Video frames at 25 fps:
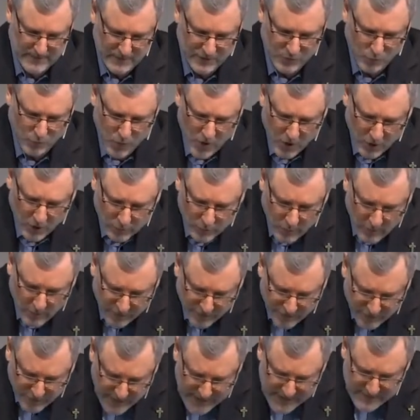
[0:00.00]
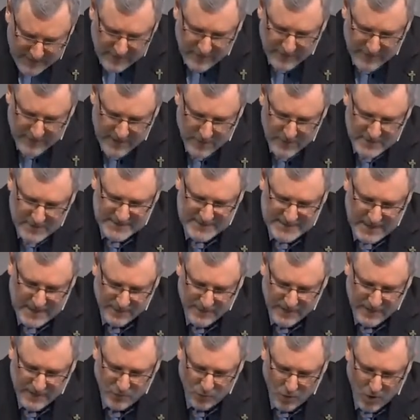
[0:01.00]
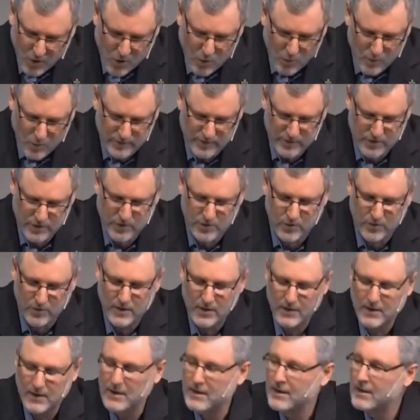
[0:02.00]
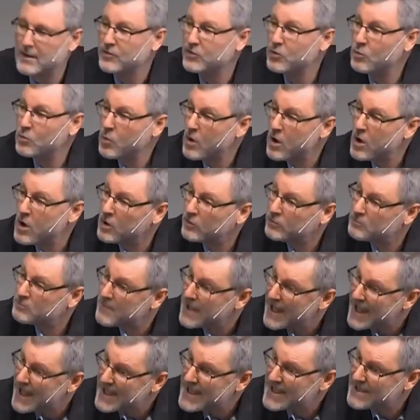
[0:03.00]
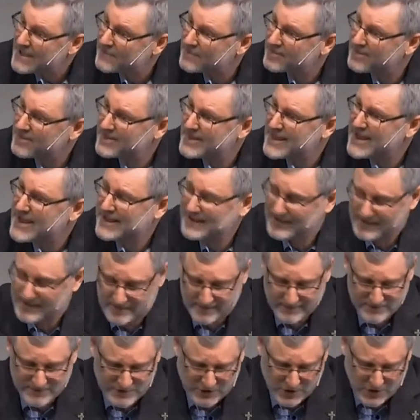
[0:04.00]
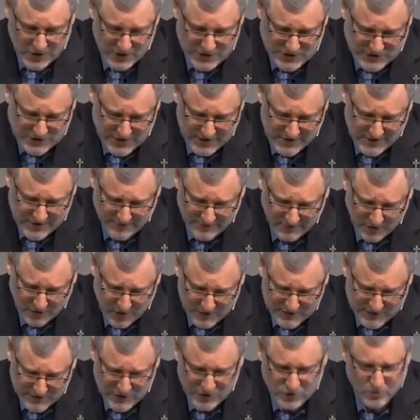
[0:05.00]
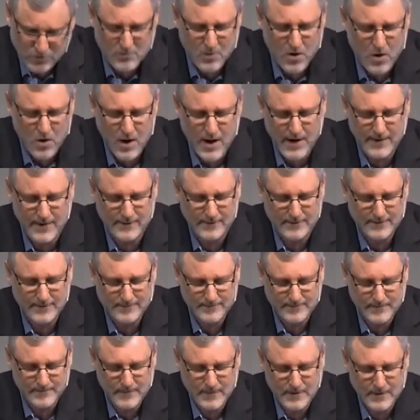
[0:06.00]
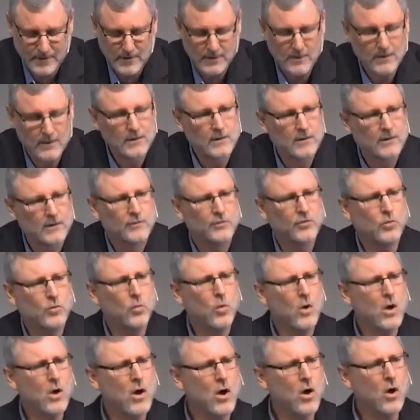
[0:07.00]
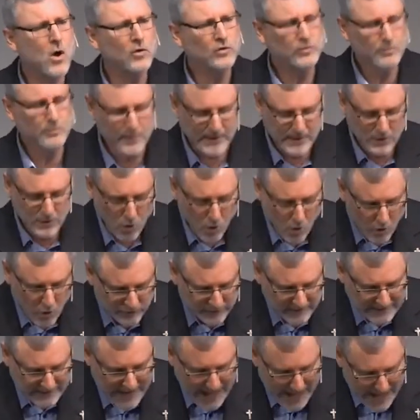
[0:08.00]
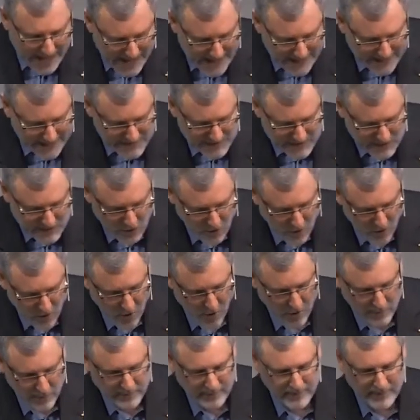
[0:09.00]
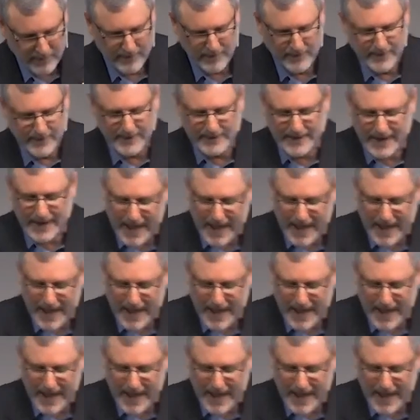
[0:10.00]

The world will think that there is something wrong with you. The world may even think, church, that you've lost your mind. The world, because it hates God, it